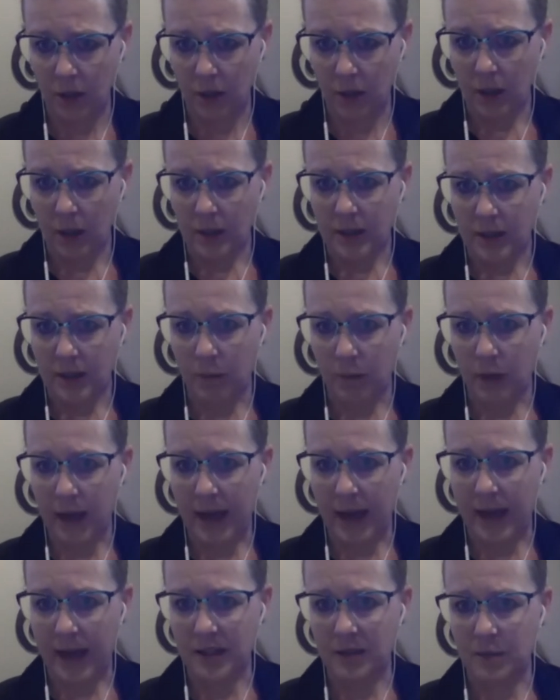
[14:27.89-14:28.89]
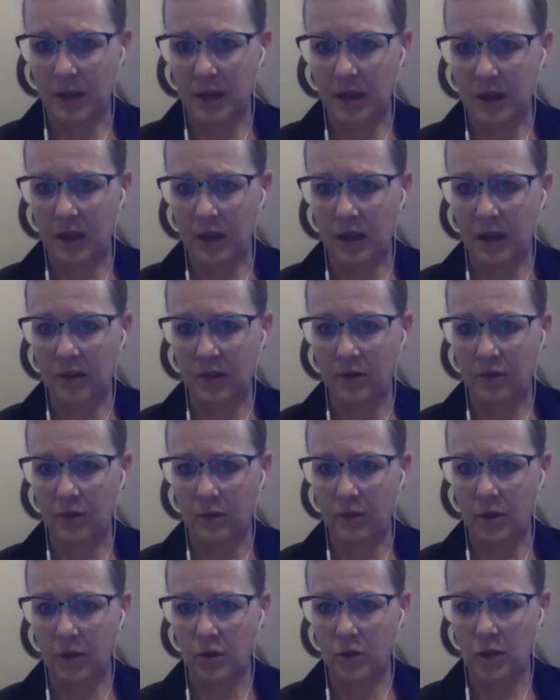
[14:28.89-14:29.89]
Someone asked me if
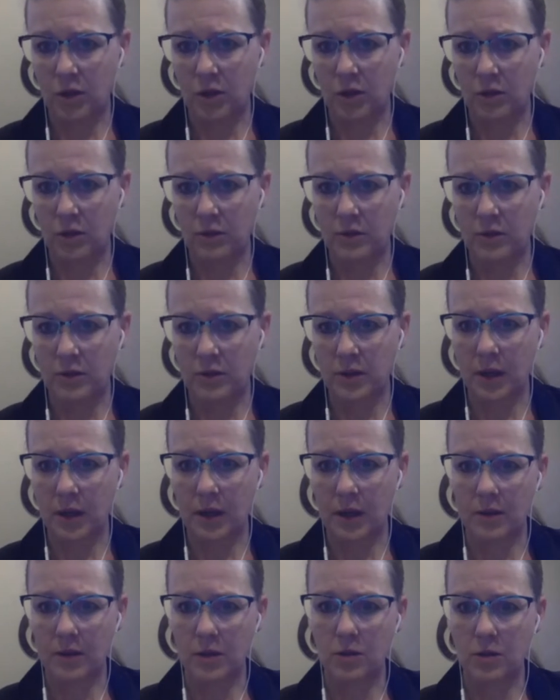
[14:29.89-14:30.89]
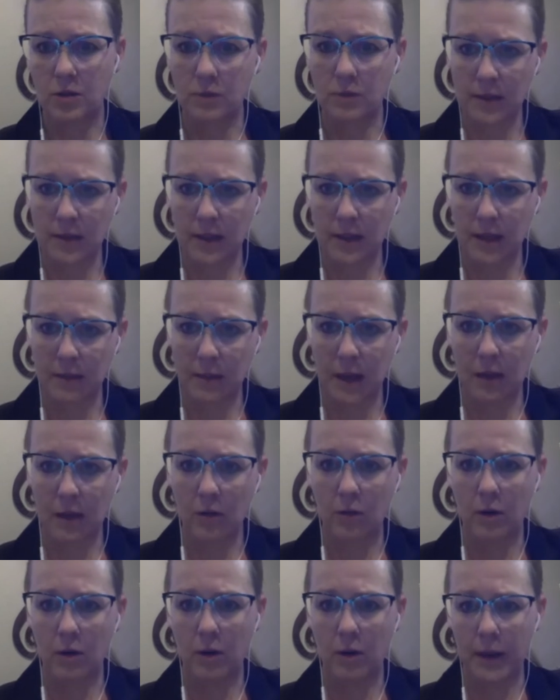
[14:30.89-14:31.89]
you should use a student's email
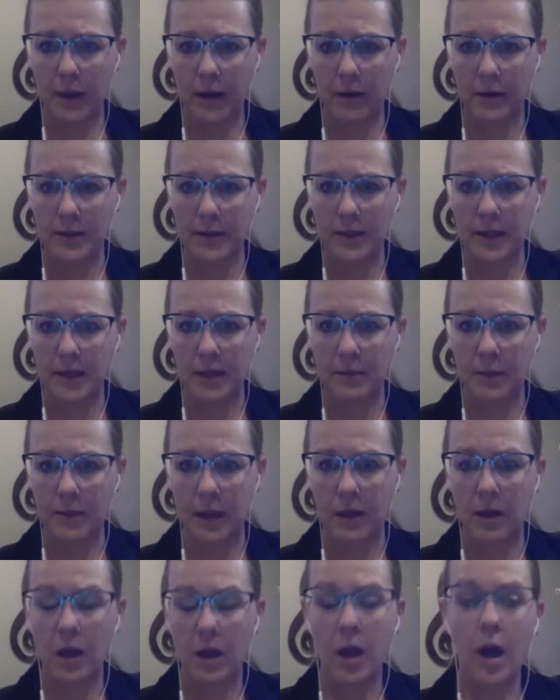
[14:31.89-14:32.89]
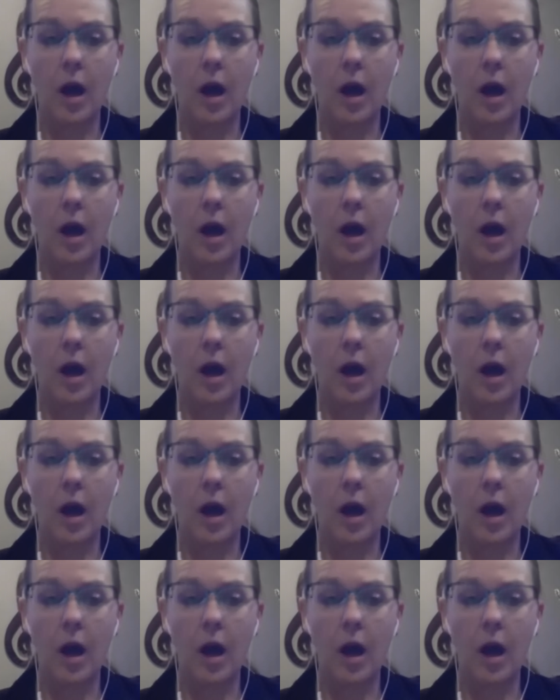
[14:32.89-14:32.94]
or a parent's email.